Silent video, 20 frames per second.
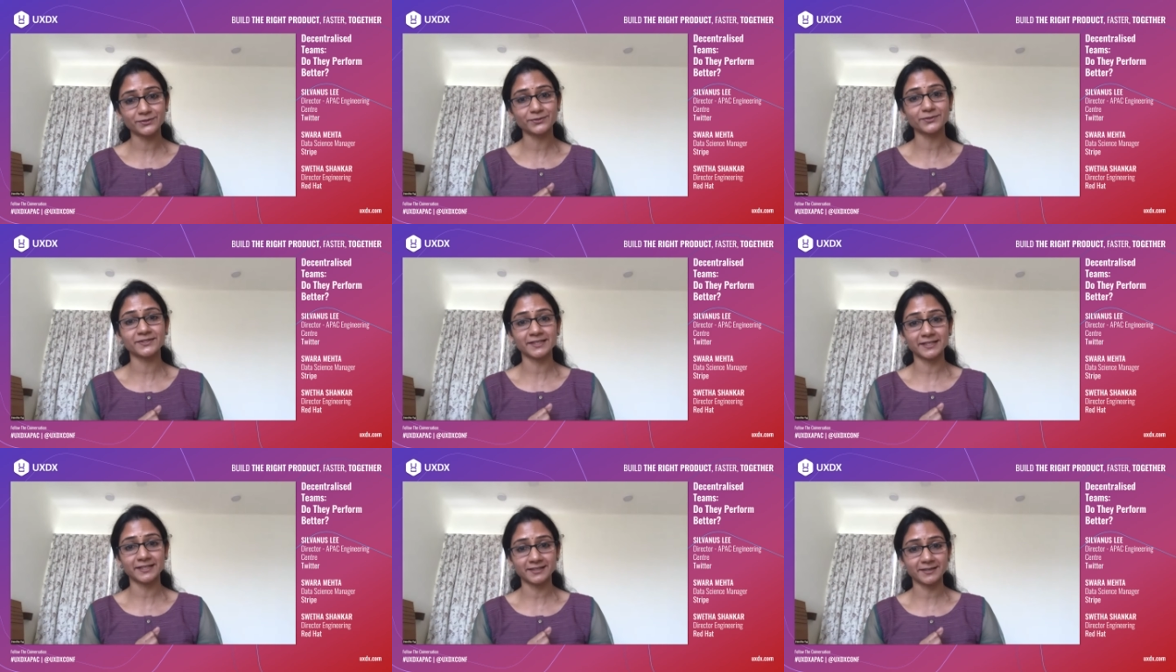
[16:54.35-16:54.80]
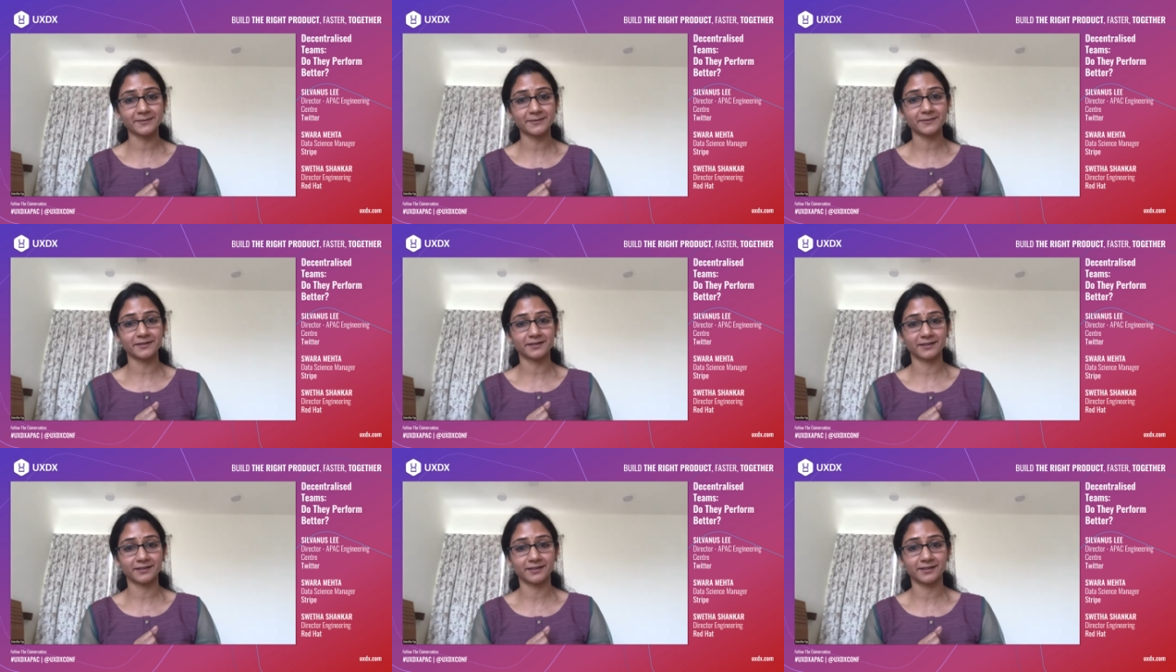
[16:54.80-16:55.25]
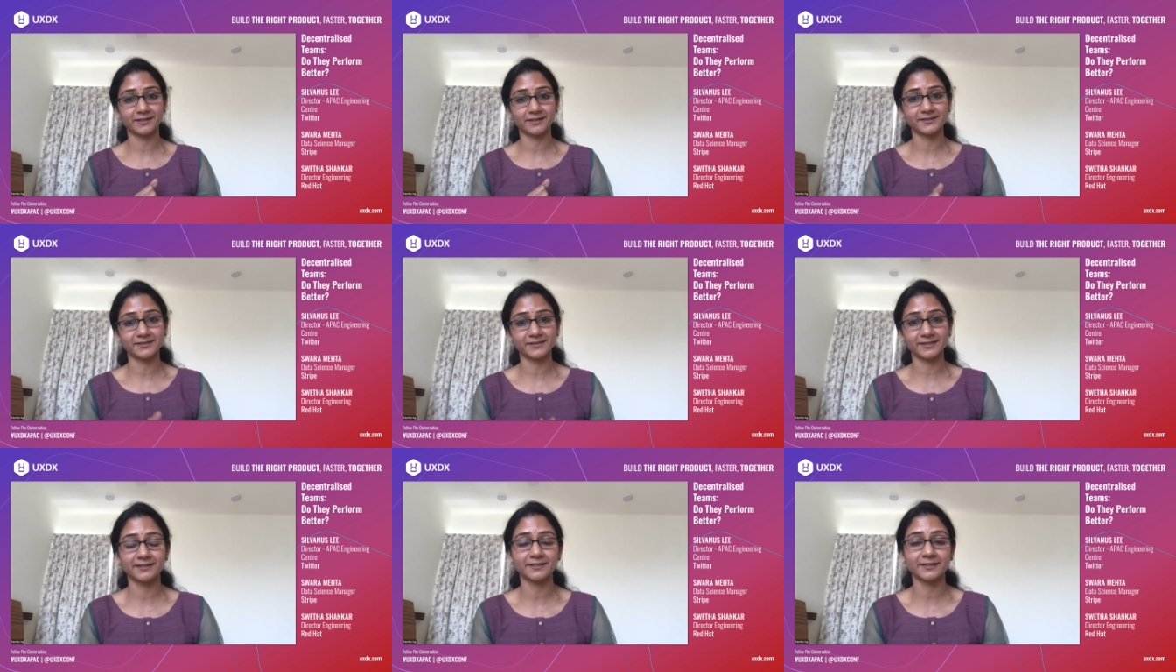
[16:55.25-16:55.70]
to set up
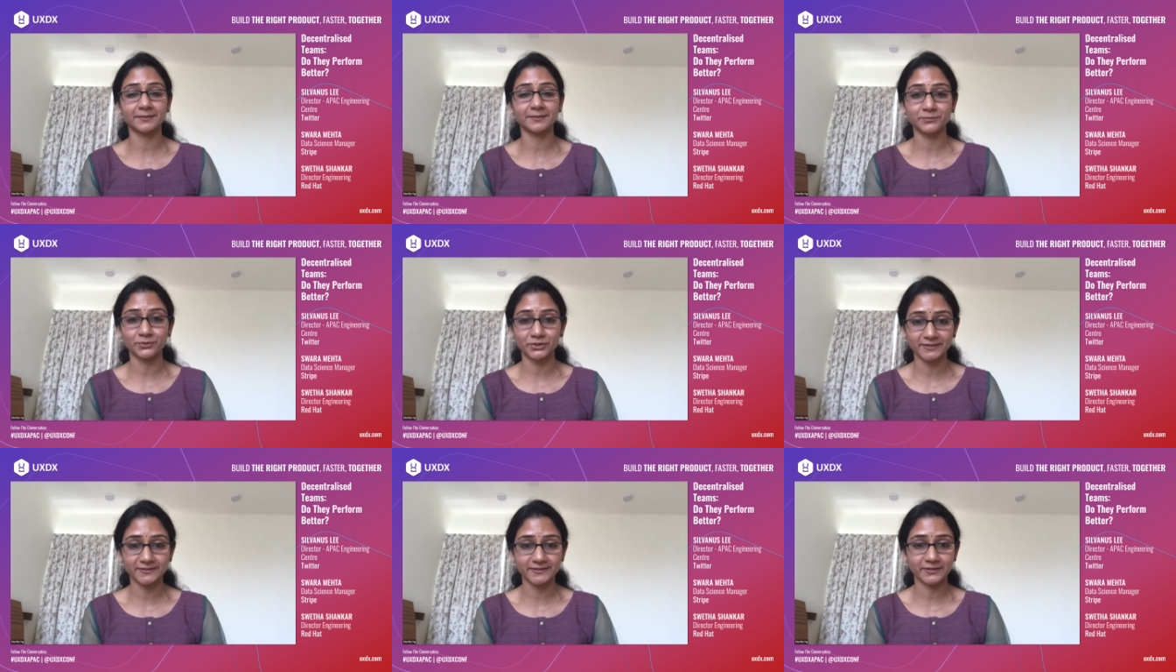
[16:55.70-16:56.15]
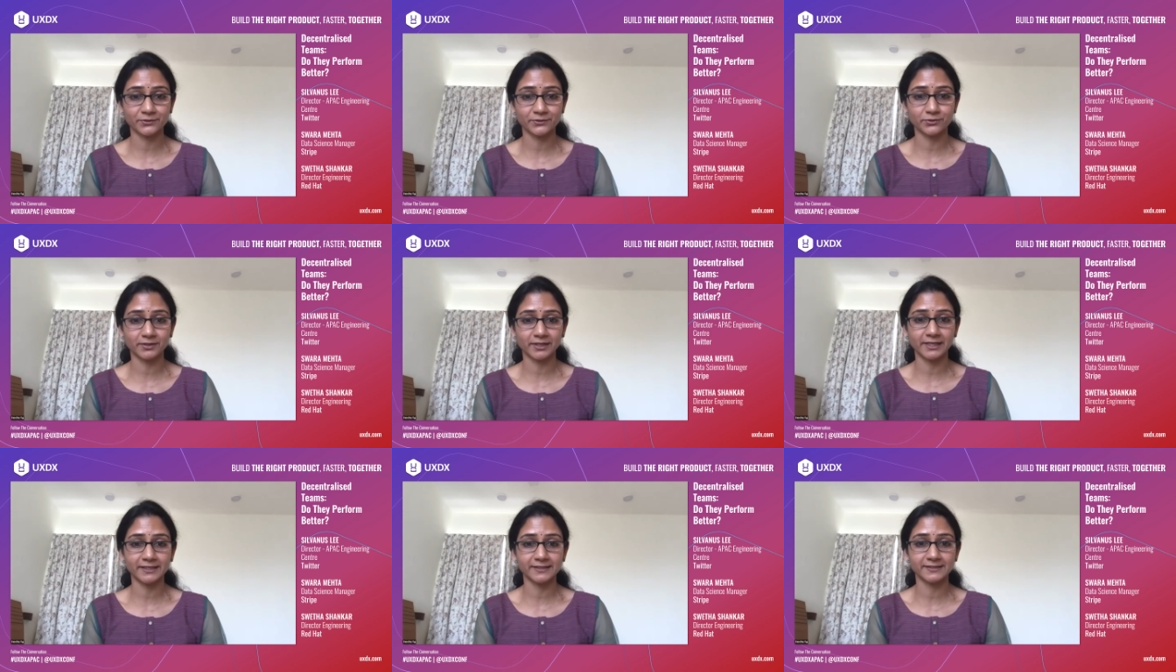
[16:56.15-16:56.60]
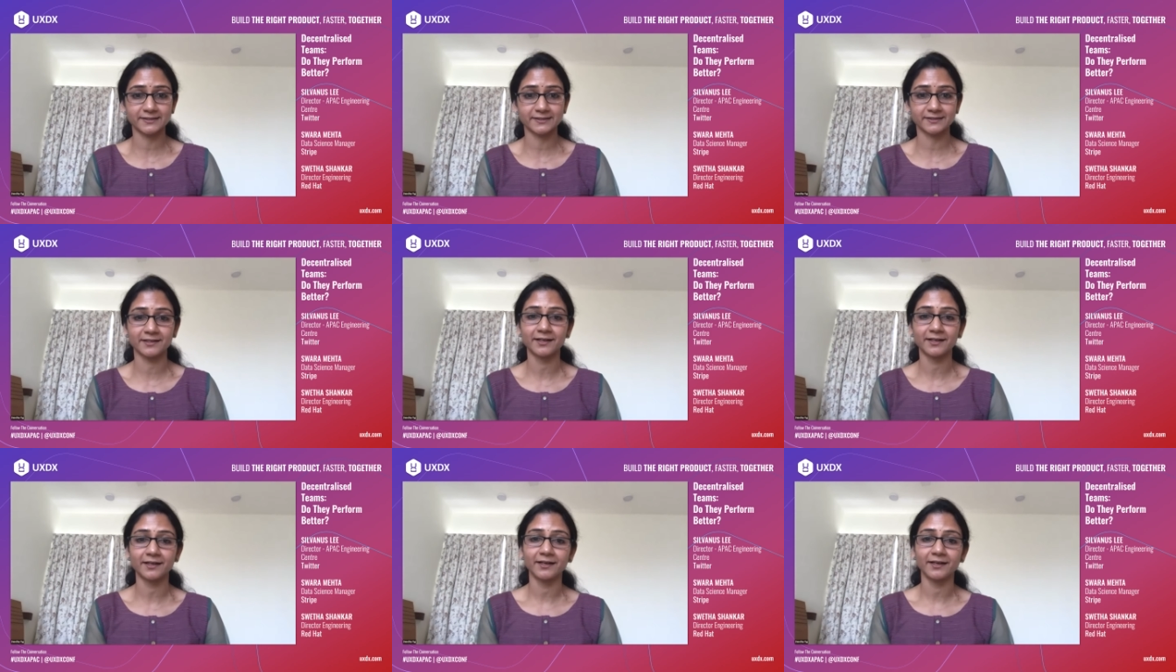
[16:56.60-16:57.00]
decentralized